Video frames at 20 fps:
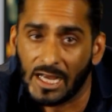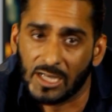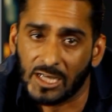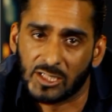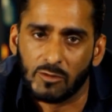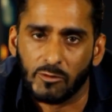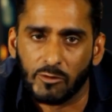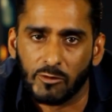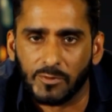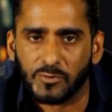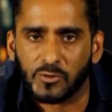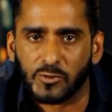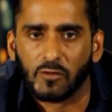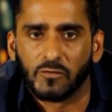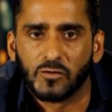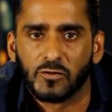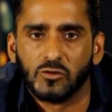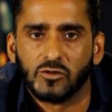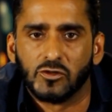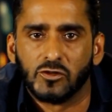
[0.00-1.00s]
Actually, we ripped it
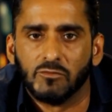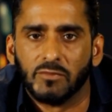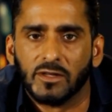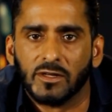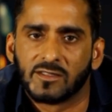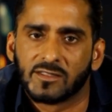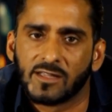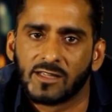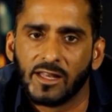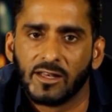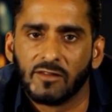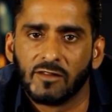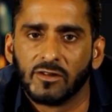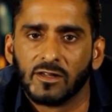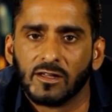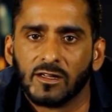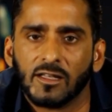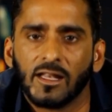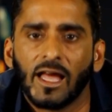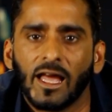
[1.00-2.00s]
off YouTube, but it's kind
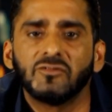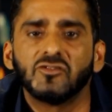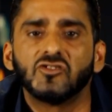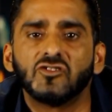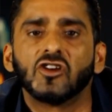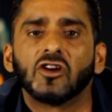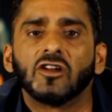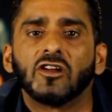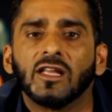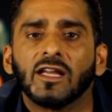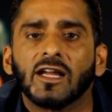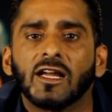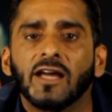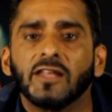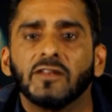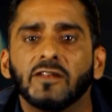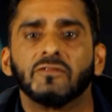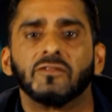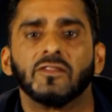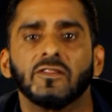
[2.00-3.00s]
of a life's journey
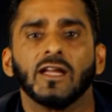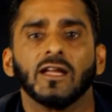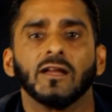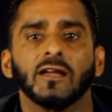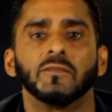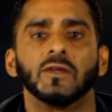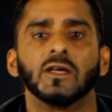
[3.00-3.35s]
kind of thing.